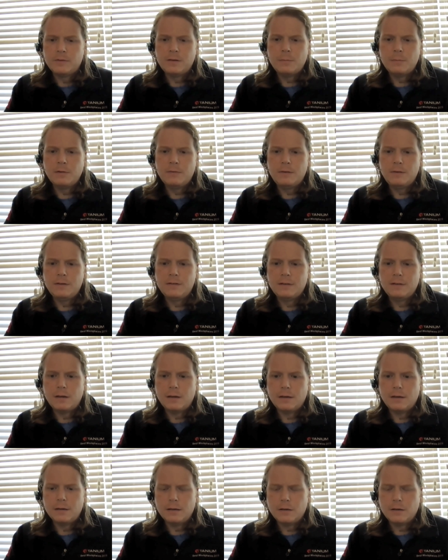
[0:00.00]
some of this, uh,
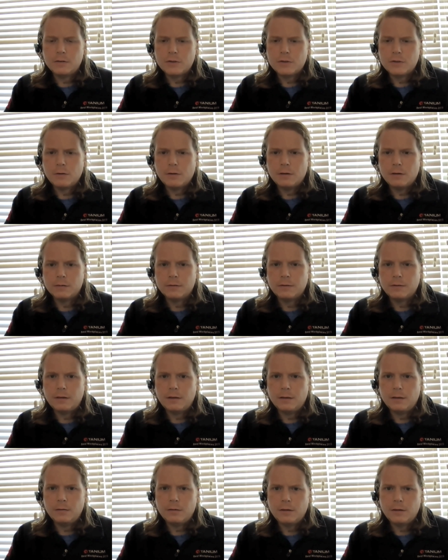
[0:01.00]
I'll show out
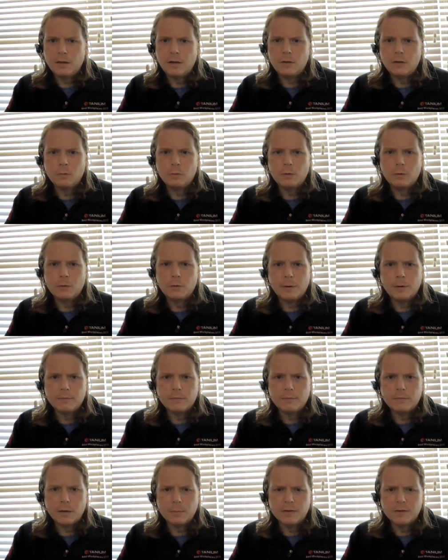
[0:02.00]
uh, another one of my
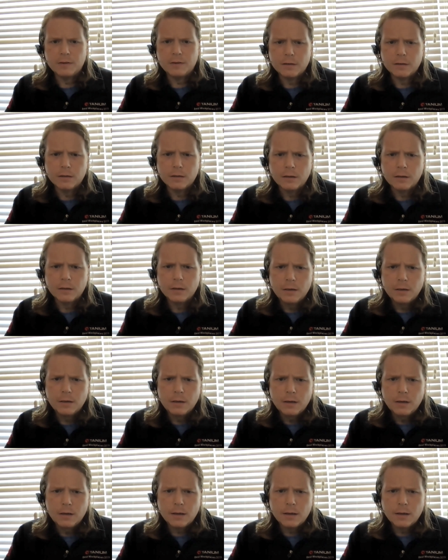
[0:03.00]
environments here.
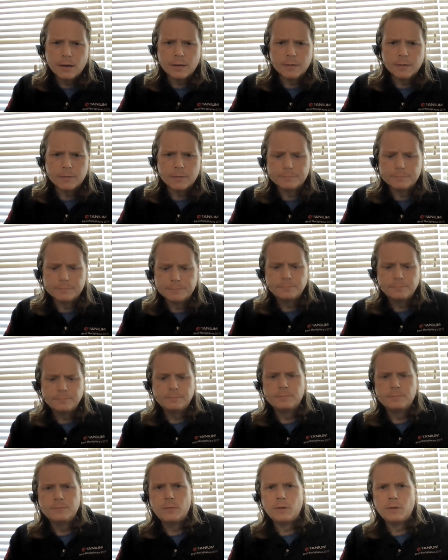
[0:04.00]
Um,
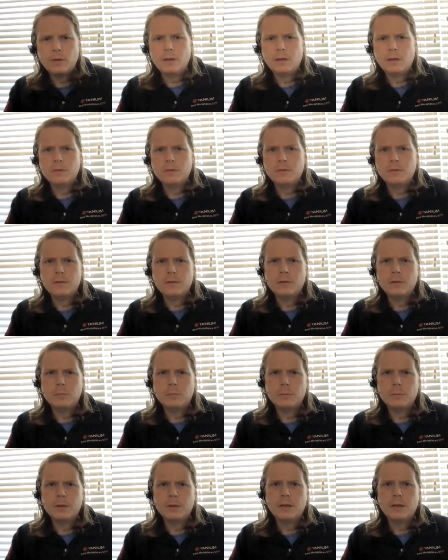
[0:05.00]
give me just a
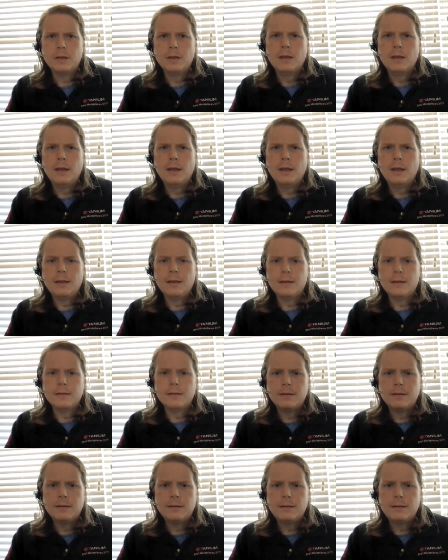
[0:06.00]
moment. And